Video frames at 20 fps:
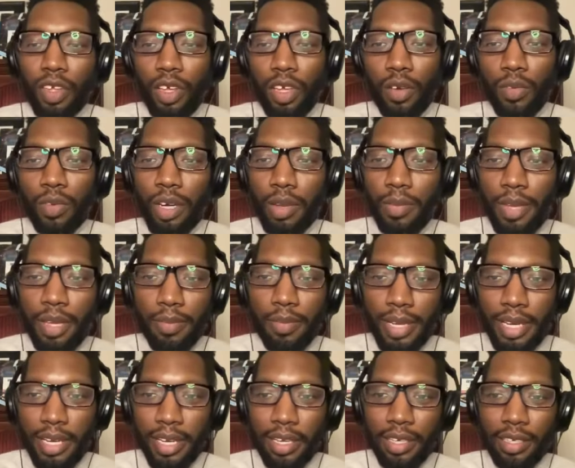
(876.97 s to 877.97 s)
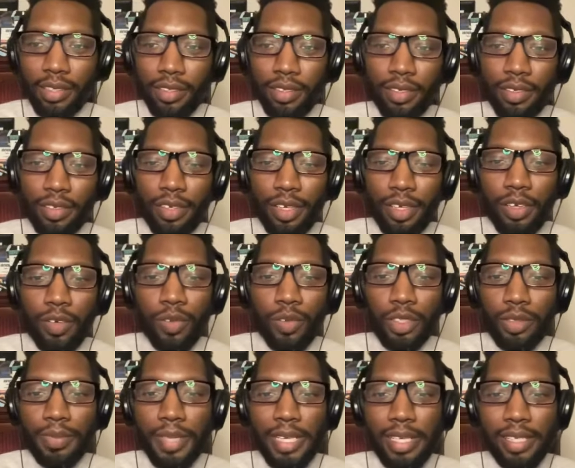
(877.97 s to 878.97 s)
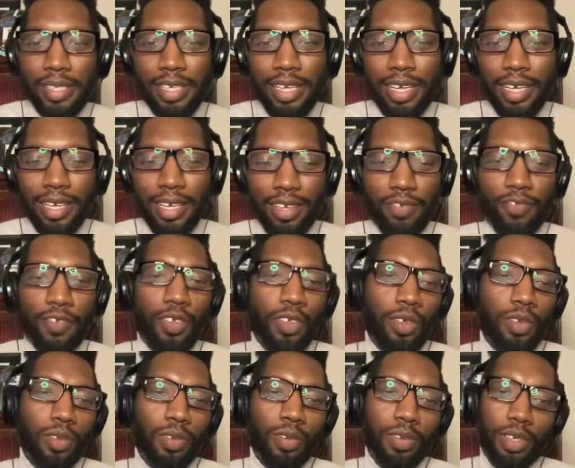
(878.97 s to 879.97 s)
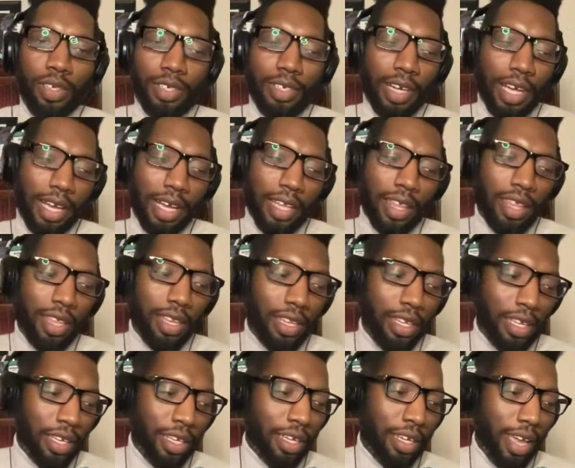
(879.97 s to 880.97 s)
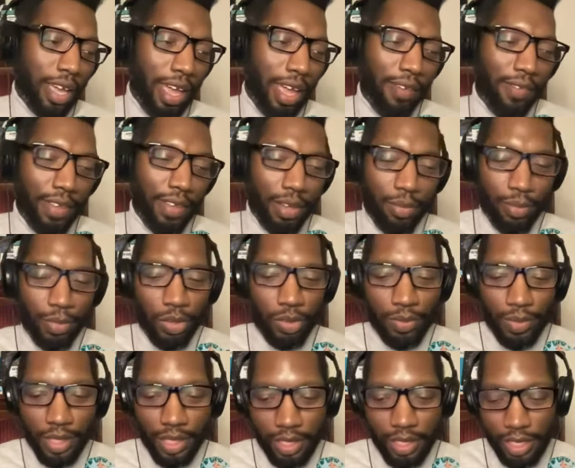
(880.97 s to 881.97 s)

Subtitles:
And what I mean by that, which means that if you are actually having a moment